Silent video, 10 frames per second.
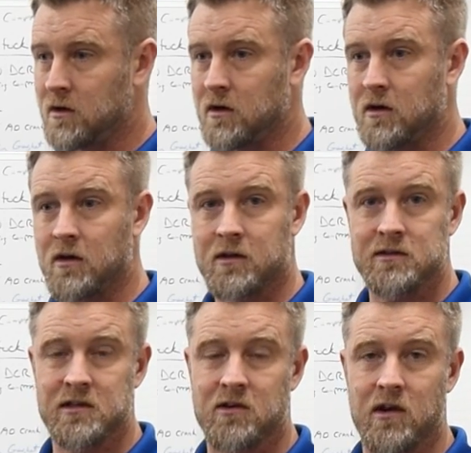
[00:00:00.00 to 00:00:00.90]

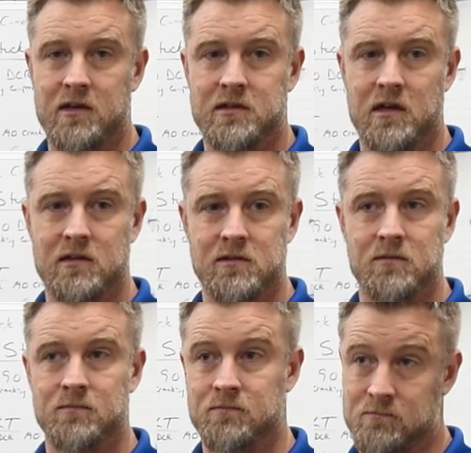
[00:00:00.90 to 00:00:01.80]
consideration and
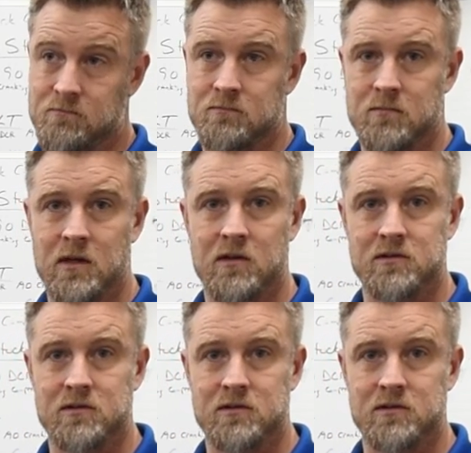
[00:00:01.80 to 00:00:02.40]
some, you know,